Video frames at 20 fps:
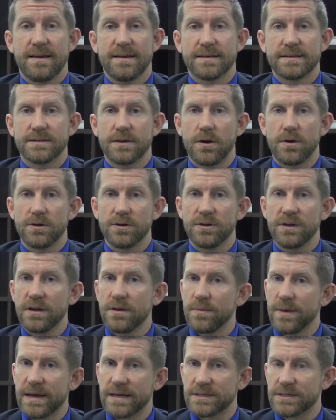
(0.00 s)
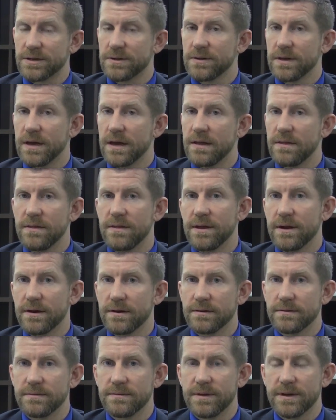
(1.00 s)
So you need to make sure that
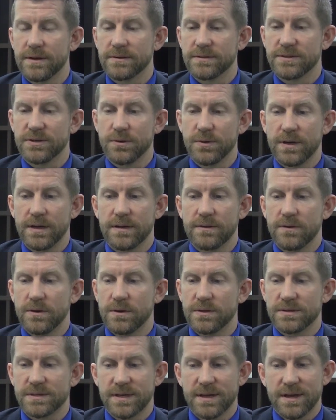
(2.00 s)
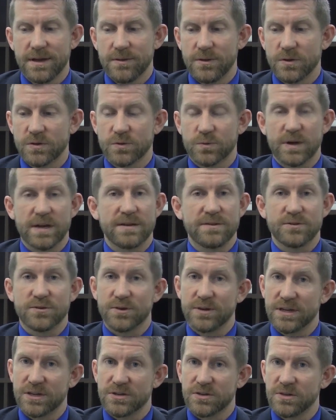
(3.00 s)
they're doing those written
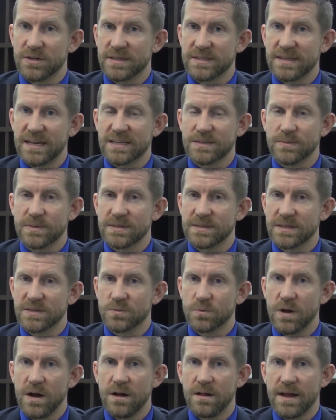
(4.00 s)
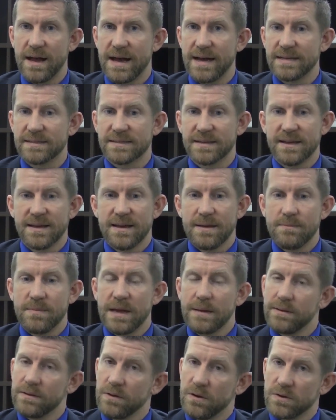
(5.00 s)
traditional assessments, as well as
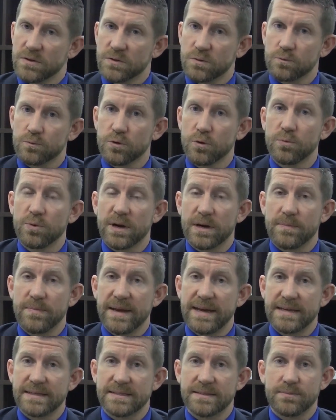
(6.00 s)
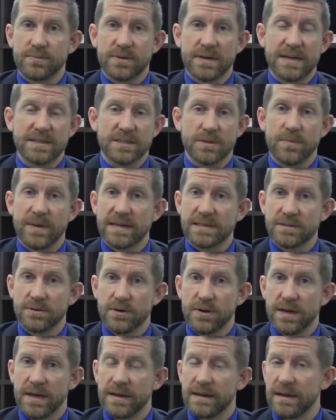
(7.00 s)
maybe those rubric-based, project-based
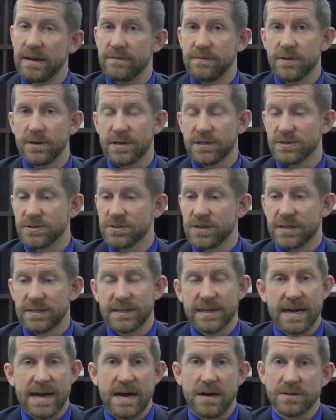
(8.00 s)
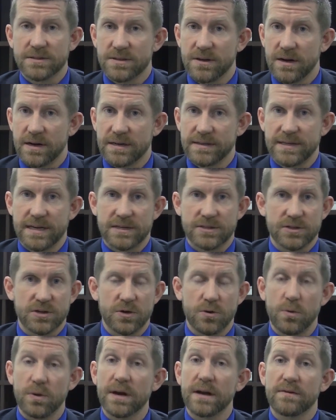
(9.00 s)
learning if they're constructing a house in
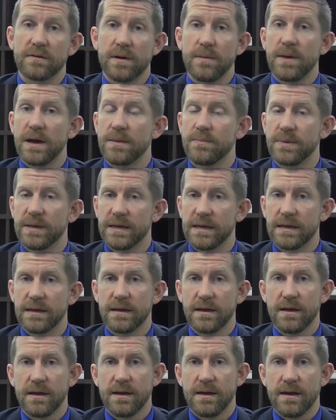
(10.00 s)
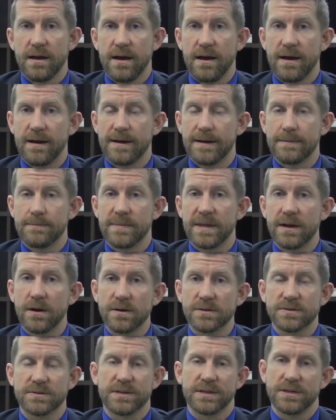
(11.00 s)
architecture or whatever it might be. They
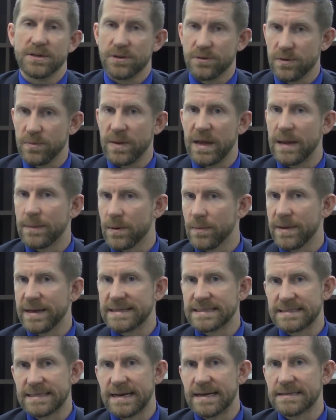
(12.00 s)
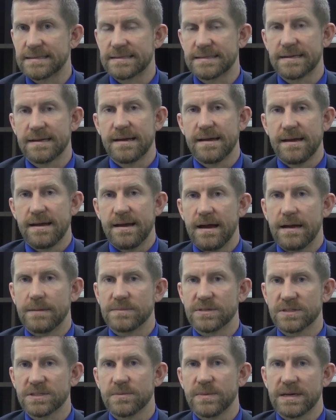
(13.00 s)
also need to do the paper-based tests
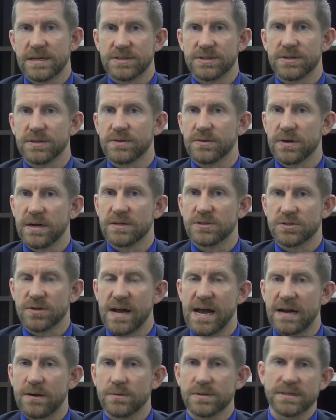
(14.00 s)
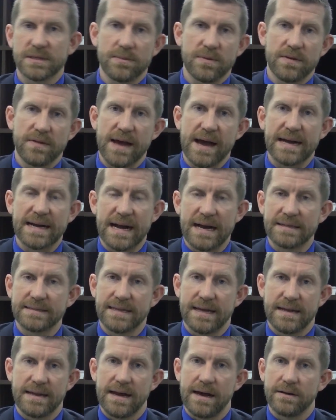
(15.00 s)
just to make sure that they're on track with some of that
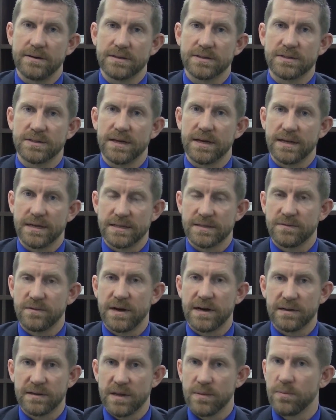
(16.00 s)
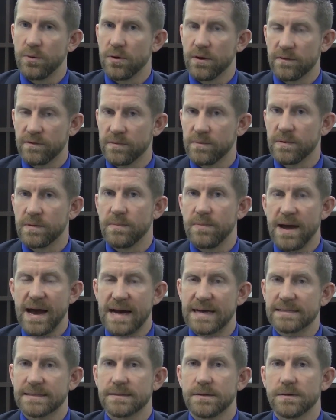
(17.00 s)
content knowledge that is vitally important for them to
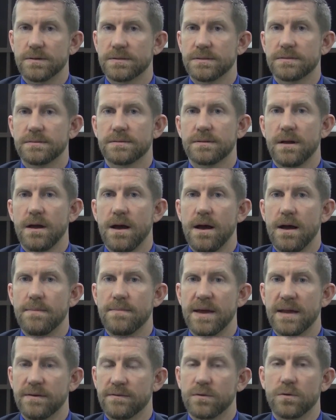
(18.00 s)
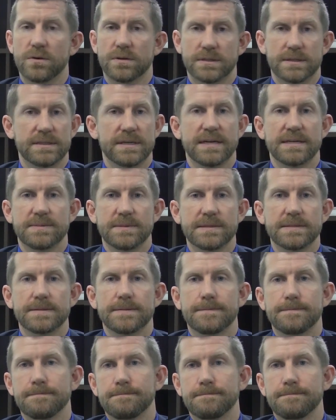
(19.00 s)
pass those end-of-course assessments.